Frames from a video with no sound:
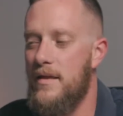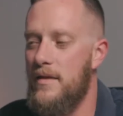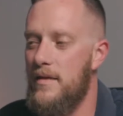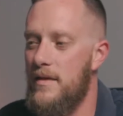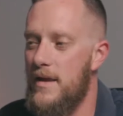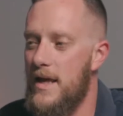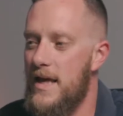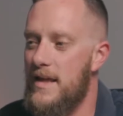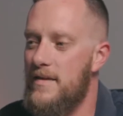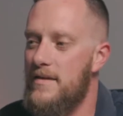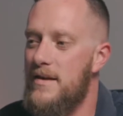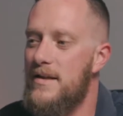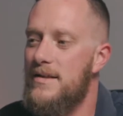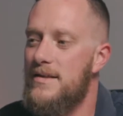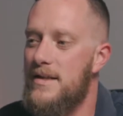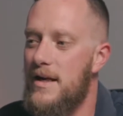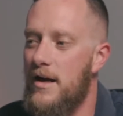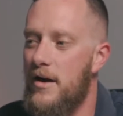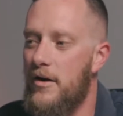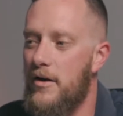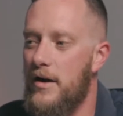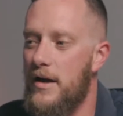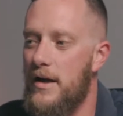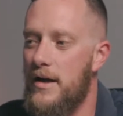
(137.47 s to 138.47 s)
In this
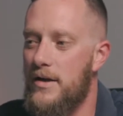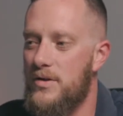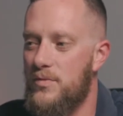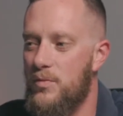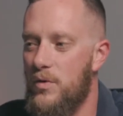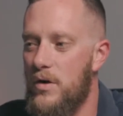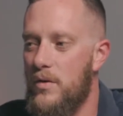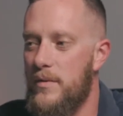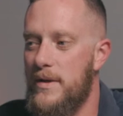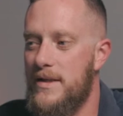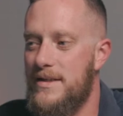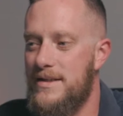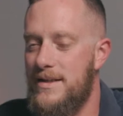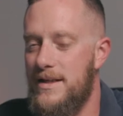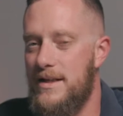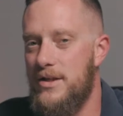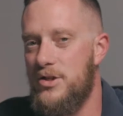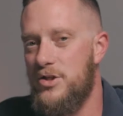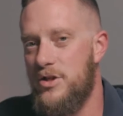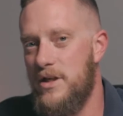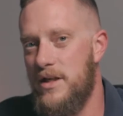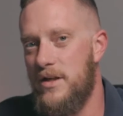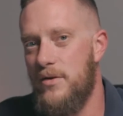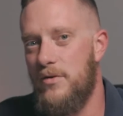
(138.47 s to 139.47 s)
area is where we see
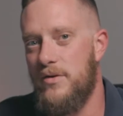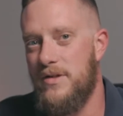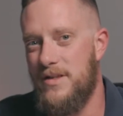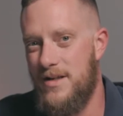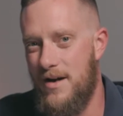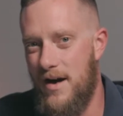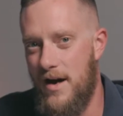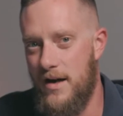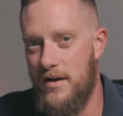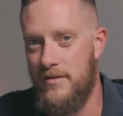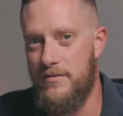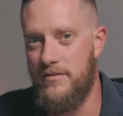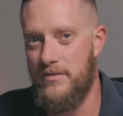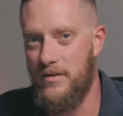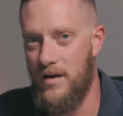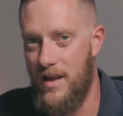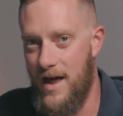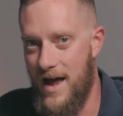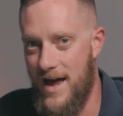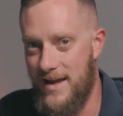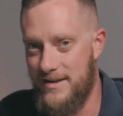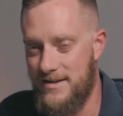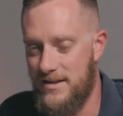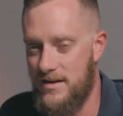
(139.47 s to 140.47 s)
shingles kind of
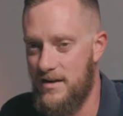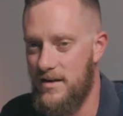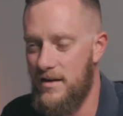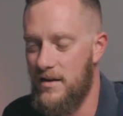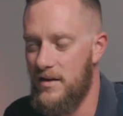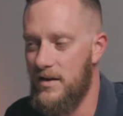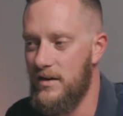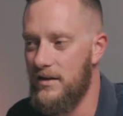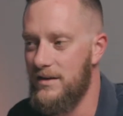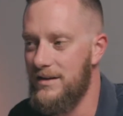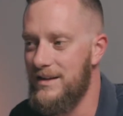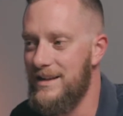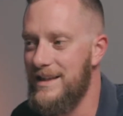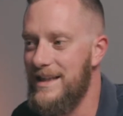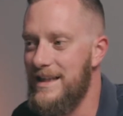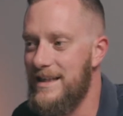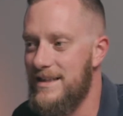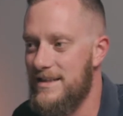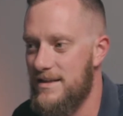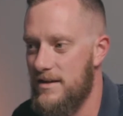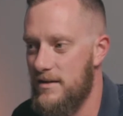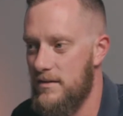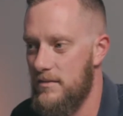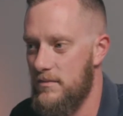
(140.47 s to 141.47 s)
last the
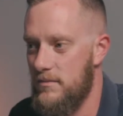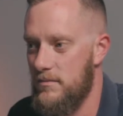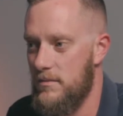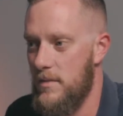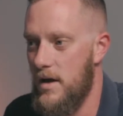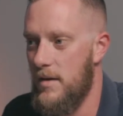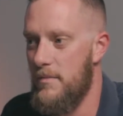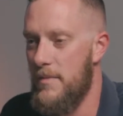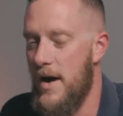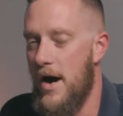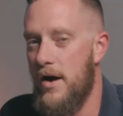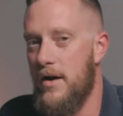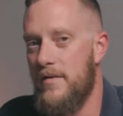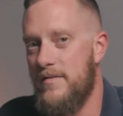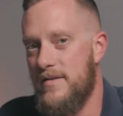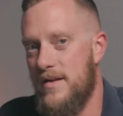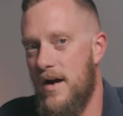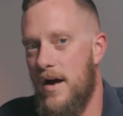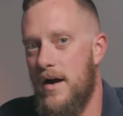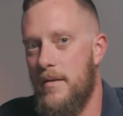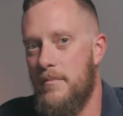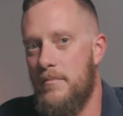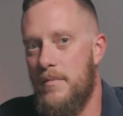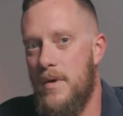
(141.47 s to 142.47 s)
least amount of
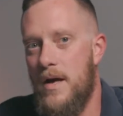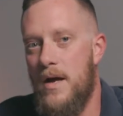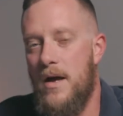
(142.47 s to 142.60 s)
time.